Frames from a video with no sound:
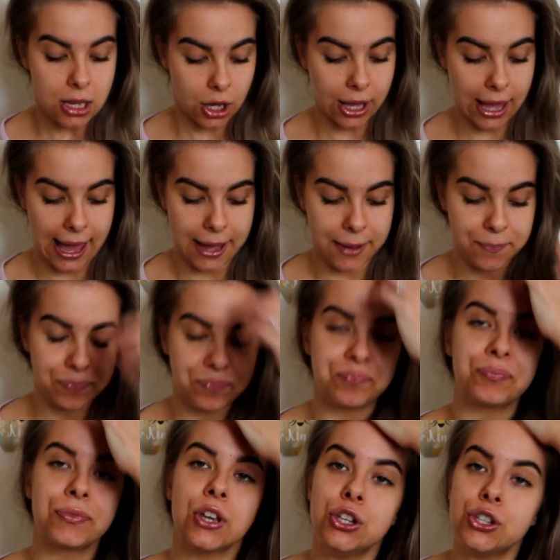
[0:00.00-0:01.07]
Okay,
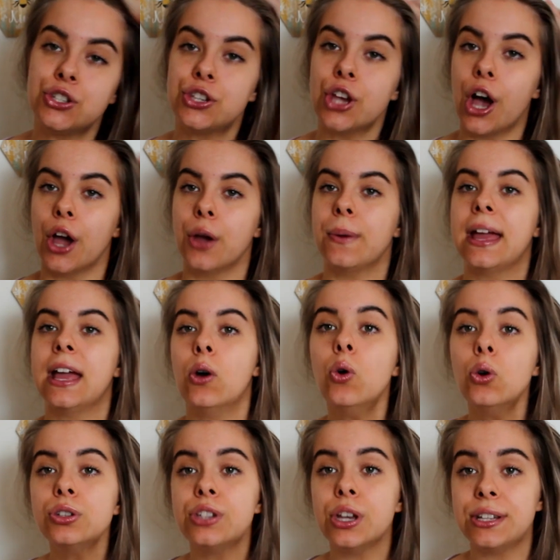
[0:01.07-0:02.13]
so it
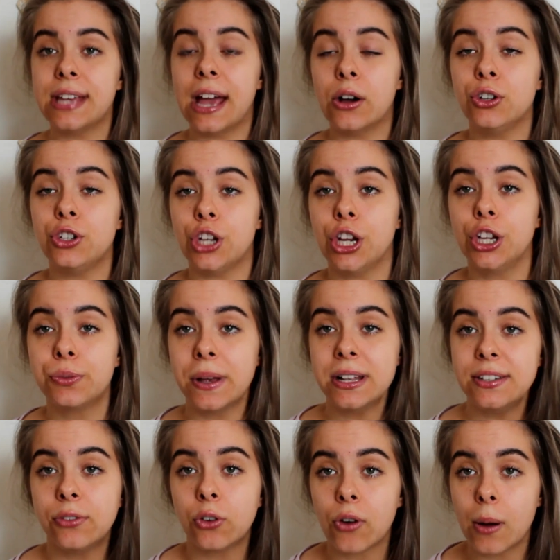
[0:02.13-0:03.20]
also tells you
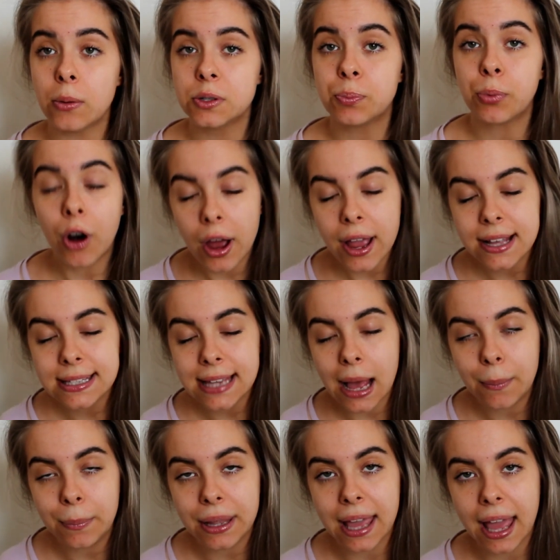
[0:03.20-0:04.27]
24 hours prior to
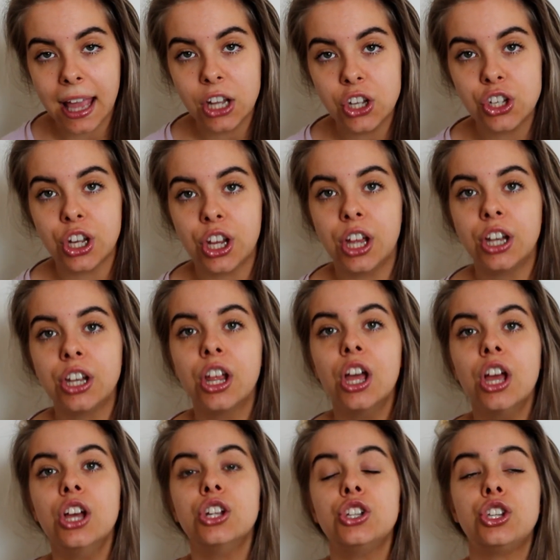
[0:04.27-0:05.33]
application
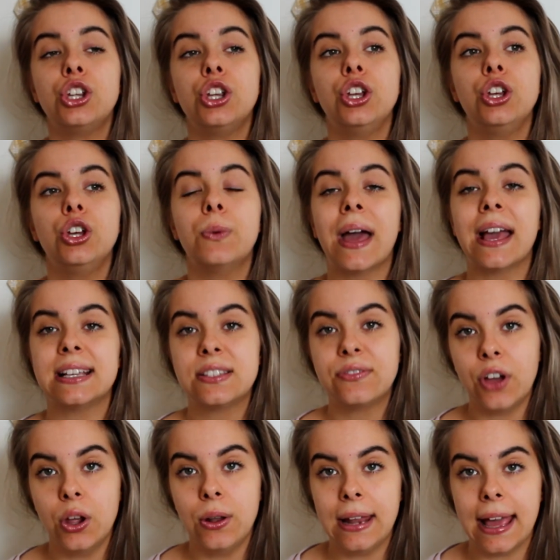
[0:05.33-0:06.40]
to
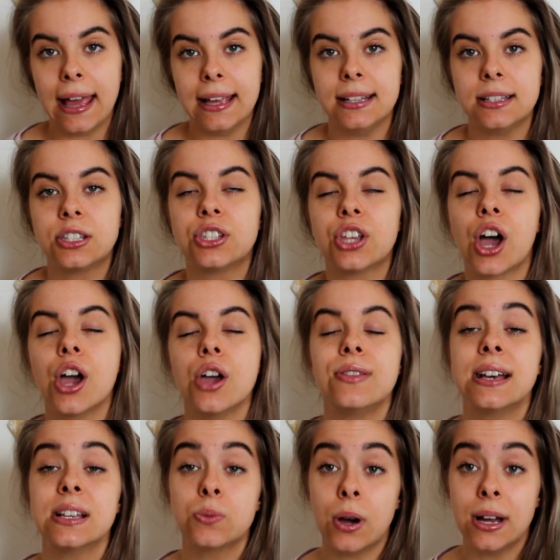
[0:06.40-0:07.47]
exfoliate. So
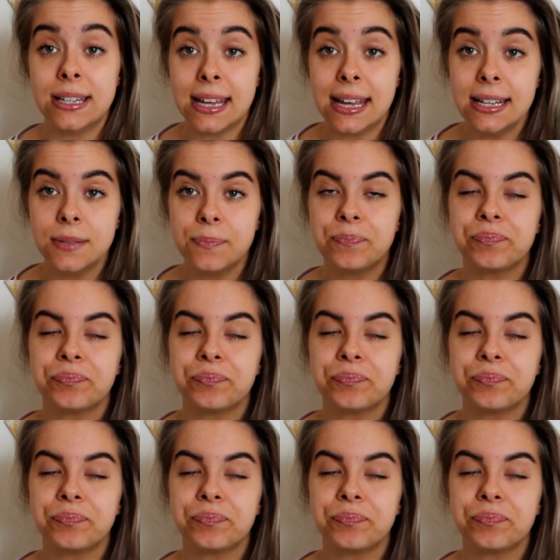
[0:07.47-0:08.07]
that's what I did.